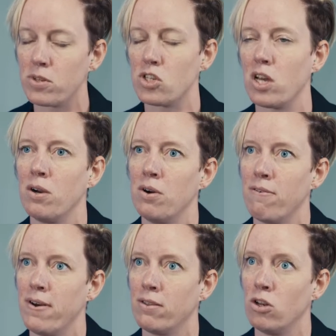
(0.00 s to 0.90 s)
So
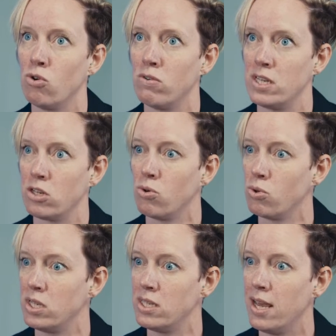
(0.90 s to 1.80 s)
I found that Laura did
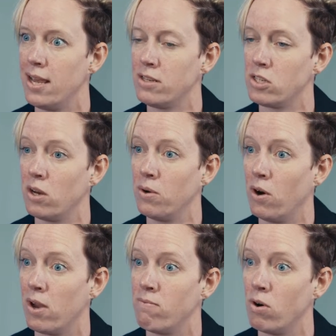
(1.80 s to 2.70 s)
courses here, so
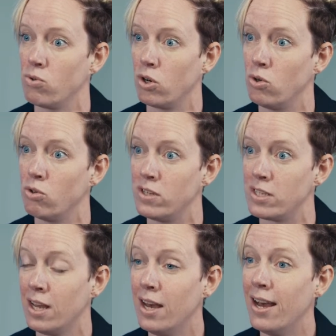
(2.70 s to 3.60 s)
I enrolled on Laura's